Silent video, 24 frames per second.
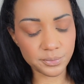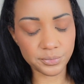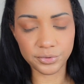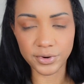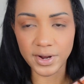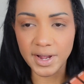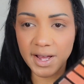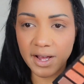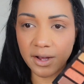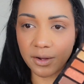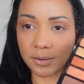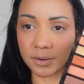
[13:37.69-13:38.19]

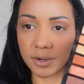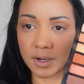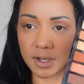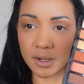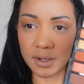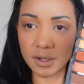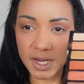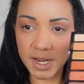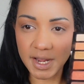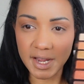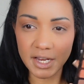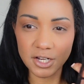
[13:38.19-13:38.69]

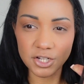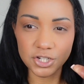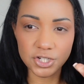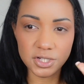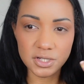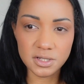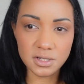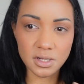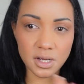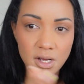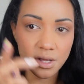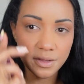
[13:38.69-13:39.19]
brown shade
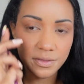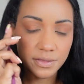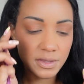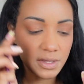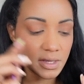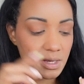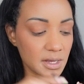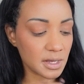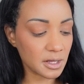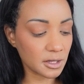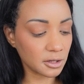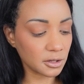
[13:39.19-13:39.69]
just on
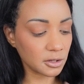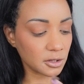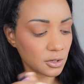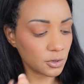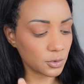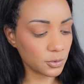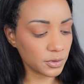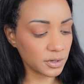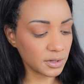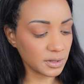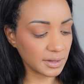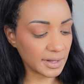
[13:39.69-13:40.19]
the
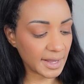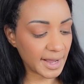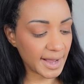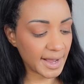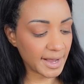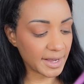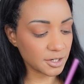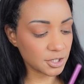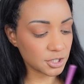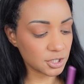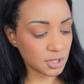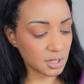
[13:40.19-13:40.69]
lower
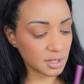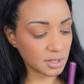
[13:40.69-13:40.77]
lash